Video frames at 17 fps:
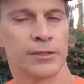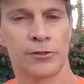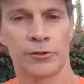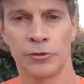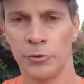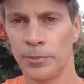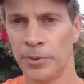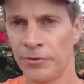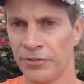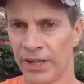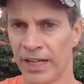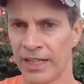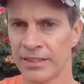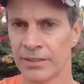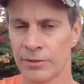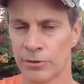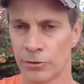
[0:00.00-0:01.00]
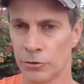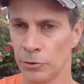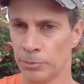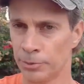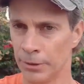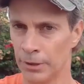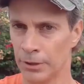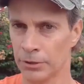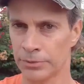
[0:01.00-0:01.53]
super fast,
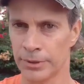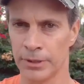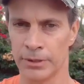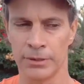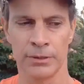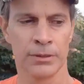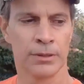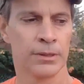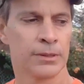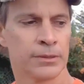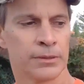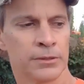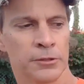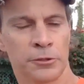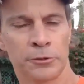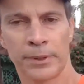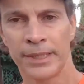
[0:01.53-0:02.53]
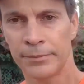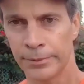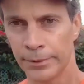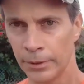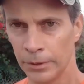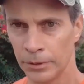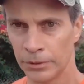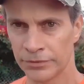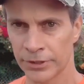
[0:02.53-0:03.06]
super long roll, great
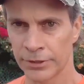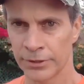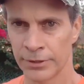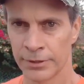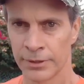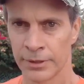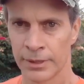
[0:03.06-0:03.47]
rollover.